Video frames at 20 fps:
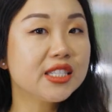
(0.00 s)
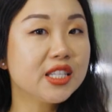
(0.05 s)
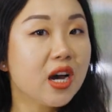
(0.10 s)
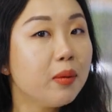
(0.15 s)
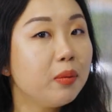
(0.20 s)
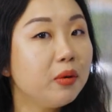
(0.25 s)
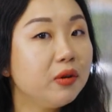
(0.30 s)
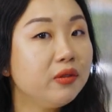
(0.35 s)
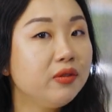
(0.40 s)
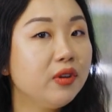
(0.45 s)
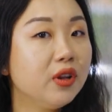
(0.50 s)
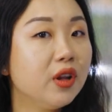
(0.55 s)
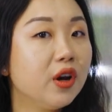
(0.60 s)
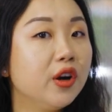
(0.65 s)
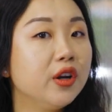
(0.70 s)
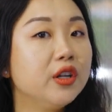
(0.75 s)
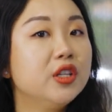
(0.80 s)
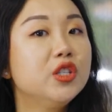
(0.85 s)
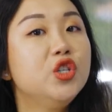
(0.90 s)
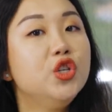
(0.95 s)
type of
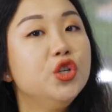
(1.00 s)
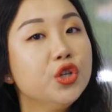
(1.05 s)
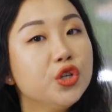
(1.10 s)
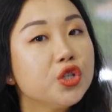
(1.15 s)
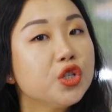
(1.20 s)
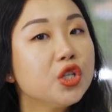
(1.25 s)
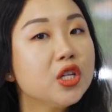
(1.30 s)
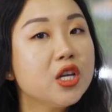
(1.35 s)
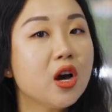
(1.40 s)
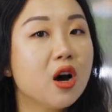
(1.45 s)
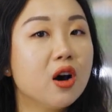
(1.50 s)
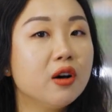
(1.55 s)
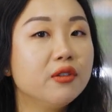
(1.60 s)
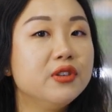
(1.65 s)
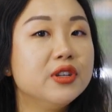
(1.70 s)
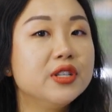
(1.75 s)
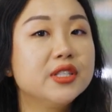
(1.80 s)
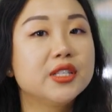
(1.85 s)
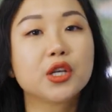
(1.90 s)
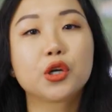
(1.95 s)
loan usually
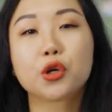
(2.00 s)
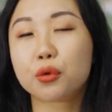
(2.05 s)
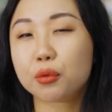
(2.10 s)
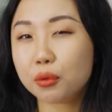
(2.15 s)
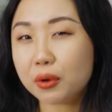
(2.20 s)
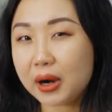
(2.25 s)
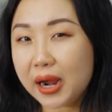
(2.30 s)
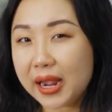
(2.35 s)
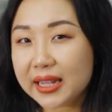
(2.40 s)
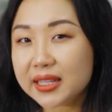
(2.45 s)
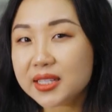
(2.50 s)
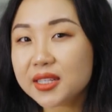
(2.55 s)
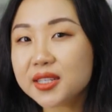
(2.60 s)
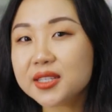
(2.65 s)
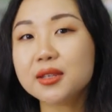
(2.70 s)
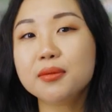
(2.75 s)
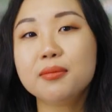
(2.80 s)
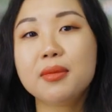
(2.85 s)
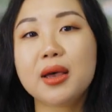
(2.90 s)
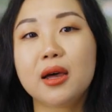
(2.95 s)
offers the greatest
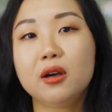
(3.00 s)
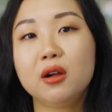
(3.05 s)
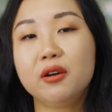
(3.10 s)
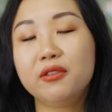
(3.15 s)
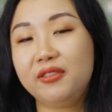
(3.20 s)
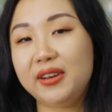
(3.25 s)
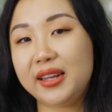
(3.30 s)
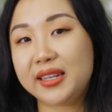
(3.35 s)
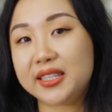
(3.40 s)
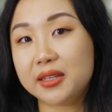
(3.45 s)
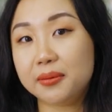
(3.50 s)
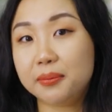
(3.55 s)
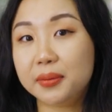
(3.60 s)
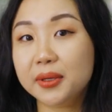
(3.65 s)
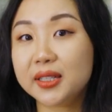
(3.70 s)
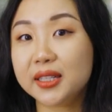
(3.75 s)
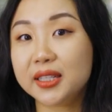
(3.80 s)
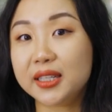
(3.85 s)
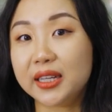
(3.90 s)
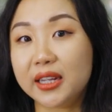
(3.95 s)
amount of
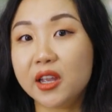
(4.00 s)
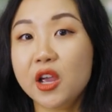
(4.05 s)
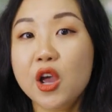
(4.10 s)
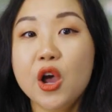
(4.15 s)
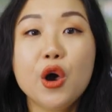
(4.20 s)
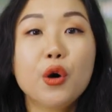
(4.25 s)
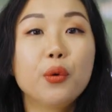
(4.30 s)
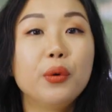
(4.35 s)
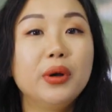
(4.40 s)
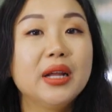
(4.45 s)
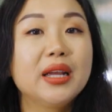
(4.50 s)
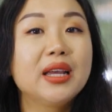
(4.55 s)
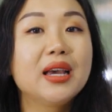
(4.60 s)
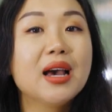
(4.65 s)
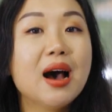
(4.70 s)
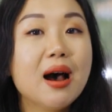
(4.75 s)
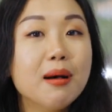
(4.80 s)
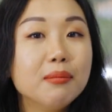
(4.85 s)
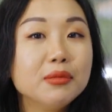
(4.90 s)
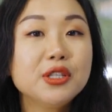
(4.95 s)
flexibility when it
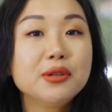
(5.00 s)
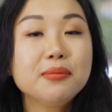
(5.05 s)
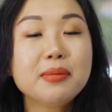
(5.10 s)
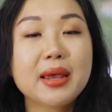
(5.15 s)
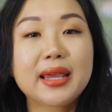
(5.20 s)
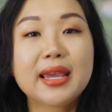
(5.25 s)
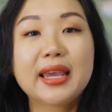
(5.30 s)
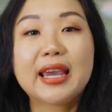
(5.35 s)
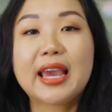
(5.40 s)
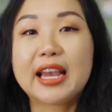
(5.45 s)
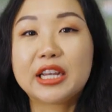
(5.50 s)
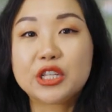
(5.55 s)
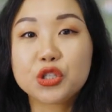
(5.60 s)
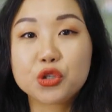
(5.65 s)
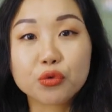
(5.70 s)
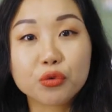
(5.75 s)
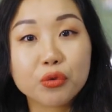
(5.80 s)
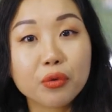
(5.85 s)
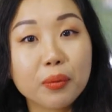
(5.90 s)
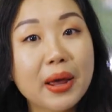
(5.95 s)
comes to making
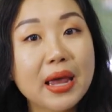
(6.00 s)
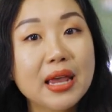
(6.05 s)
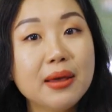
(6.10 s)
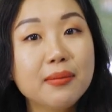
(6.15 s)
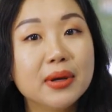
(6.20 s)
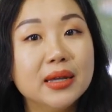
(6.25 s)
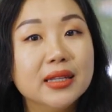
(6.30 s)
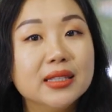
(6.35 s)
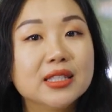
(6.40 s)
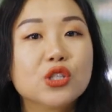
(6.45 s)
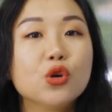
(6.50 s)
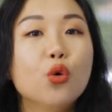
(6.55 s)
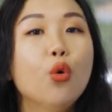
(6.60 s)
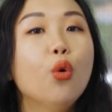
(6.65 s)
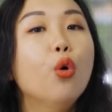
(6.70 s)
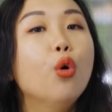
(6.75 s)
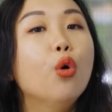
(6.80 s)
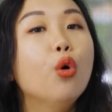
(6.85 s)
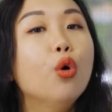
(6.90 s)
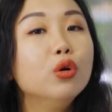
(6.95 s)
extra repayments
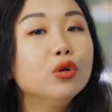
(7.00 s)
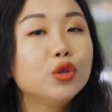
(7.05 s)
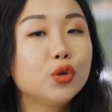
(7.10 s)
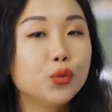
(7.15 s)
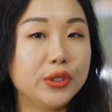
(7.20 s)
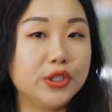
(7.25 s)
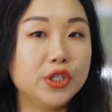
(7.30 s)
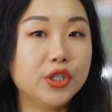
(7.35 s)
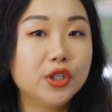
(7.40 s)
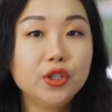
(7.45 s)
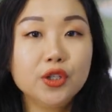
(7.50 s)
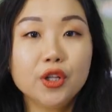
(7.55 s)
or switching